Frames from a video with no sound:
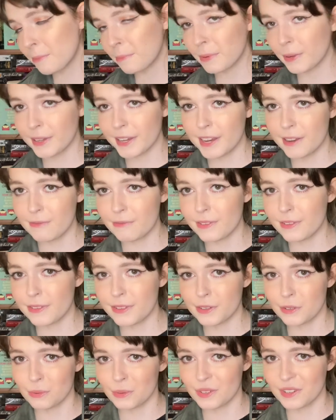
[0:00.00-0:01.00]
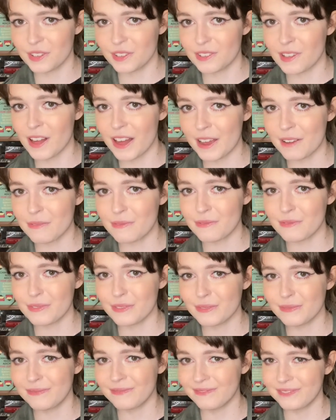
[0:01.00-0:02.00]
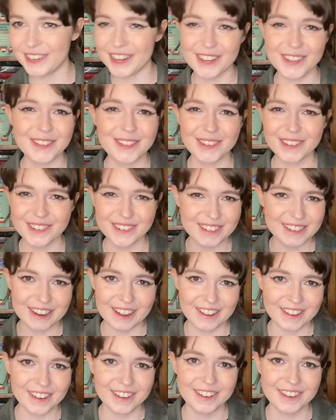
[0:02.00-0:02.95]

believe that this was his life. He's so done.